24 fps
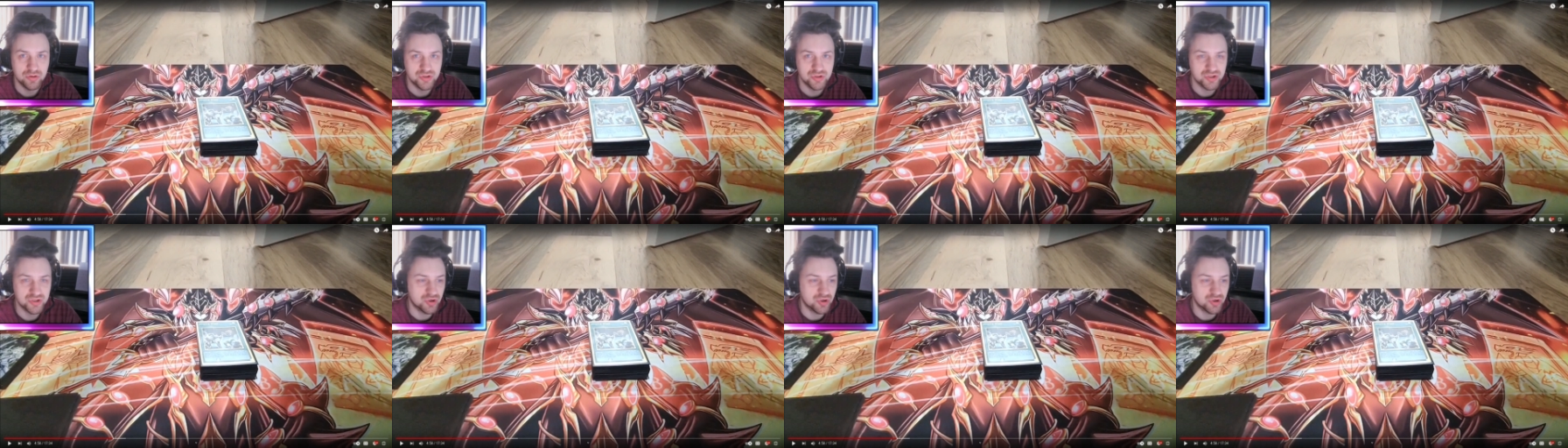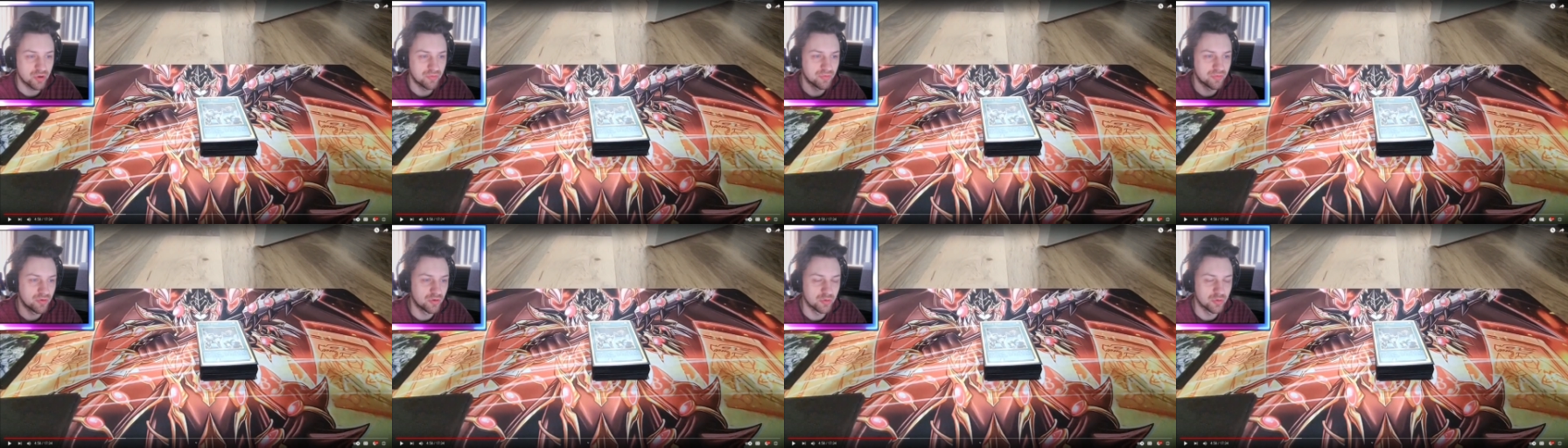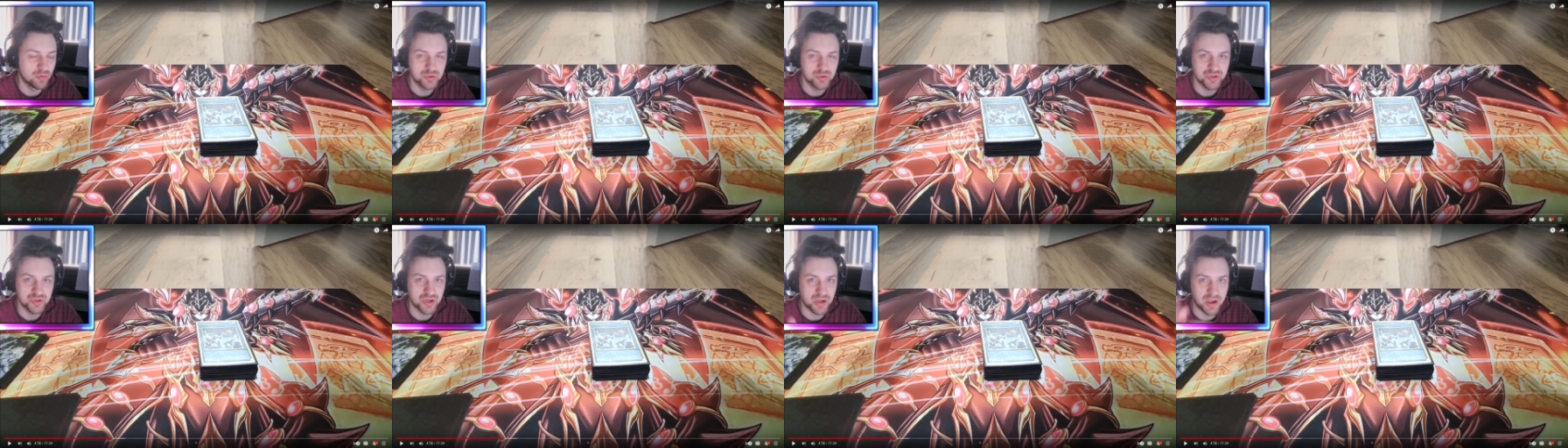just go for
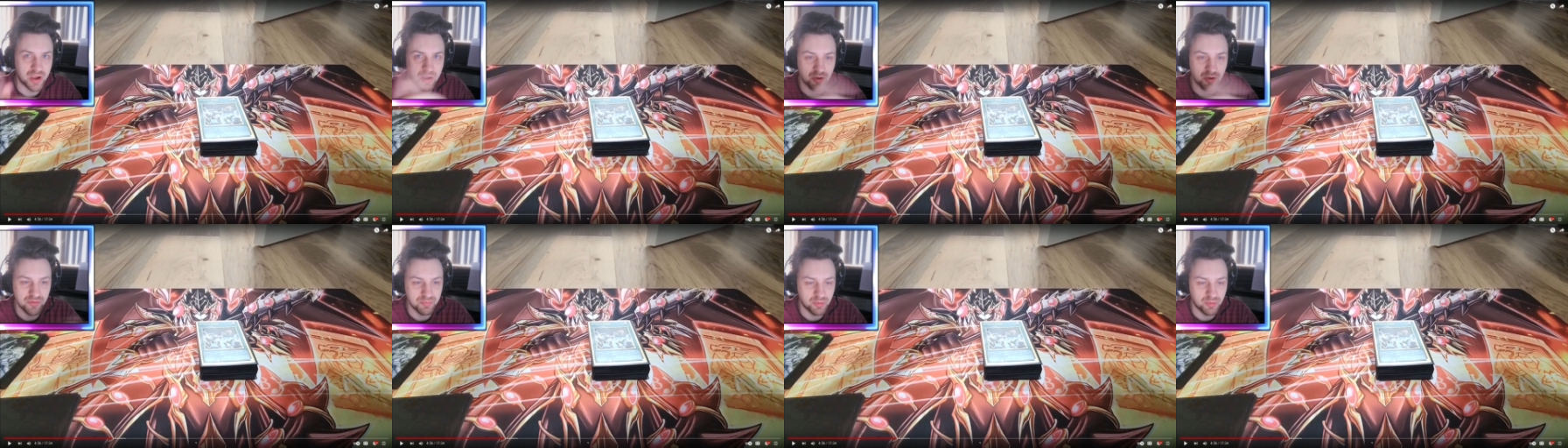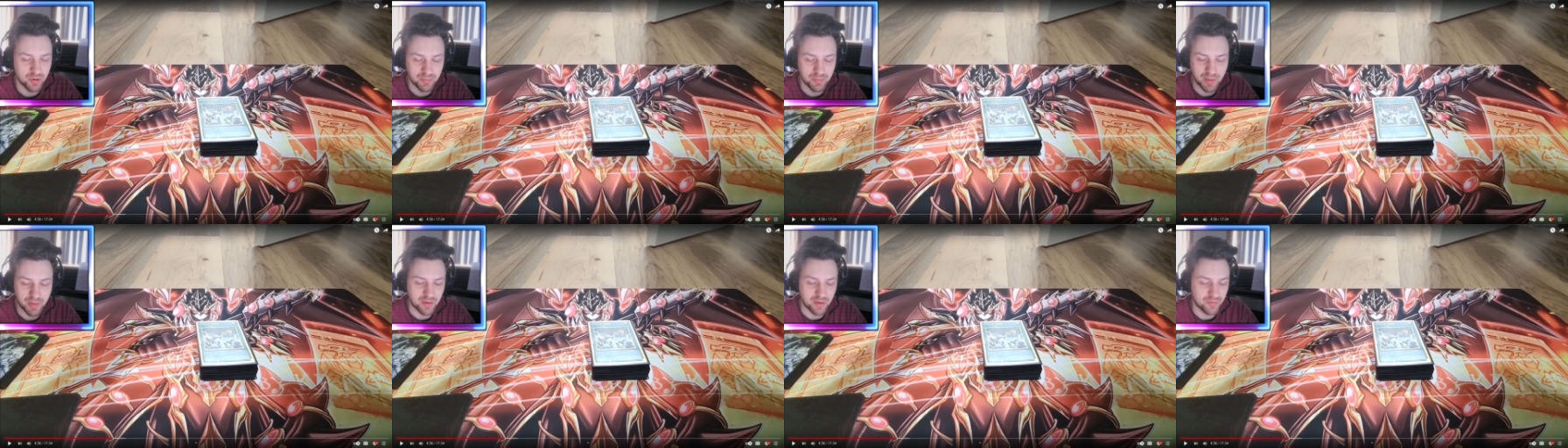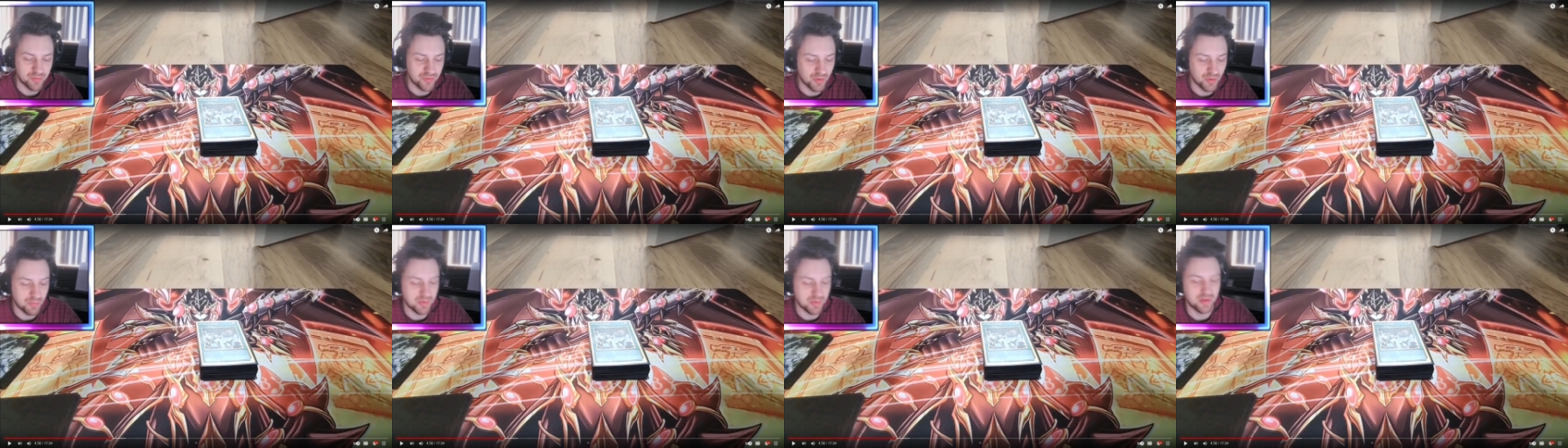Illusion of Chaos, put it back on
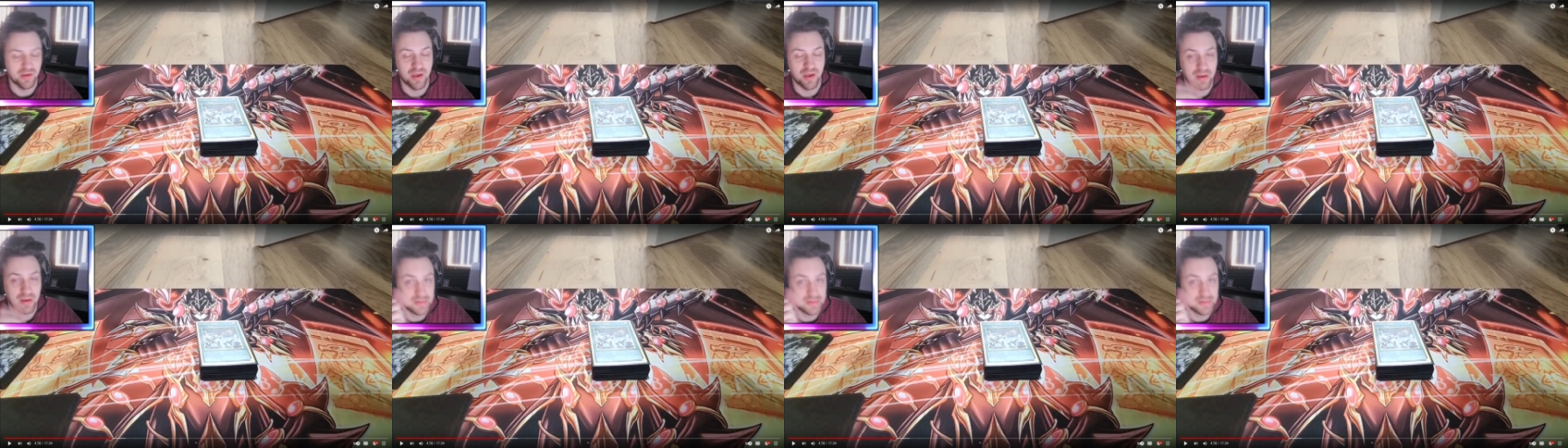top of your deck.